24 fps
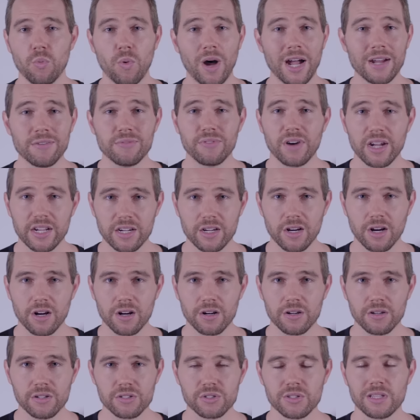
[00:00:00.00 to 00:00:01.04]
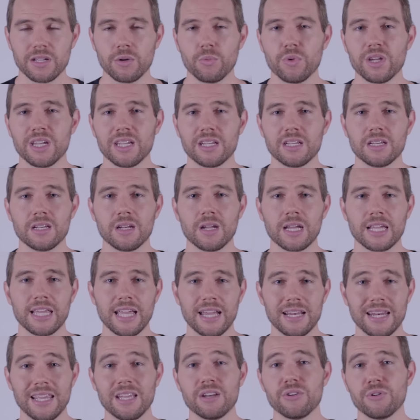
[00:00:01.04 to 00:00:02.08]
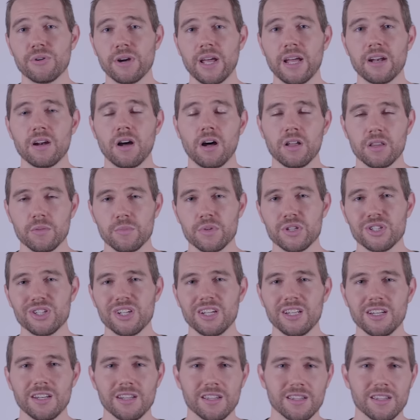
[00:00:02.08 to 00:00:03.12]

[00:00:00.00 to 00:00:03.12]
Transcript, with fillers: Wi-Fi card so that we can get internet on the machine.